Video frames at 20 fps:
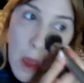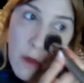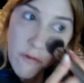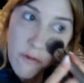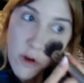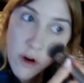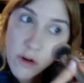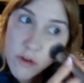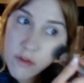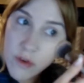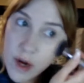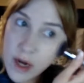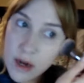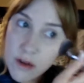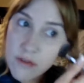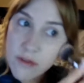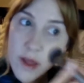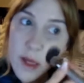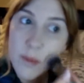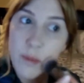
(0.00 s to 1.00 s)
If you're
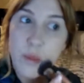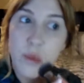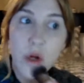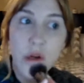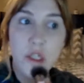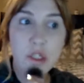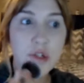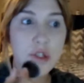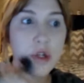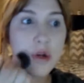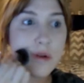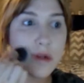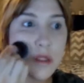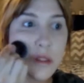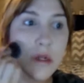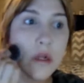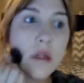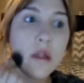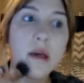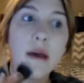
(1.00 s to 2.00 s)
afraid of like brush
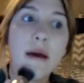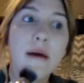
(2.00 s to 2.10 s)
strokes and all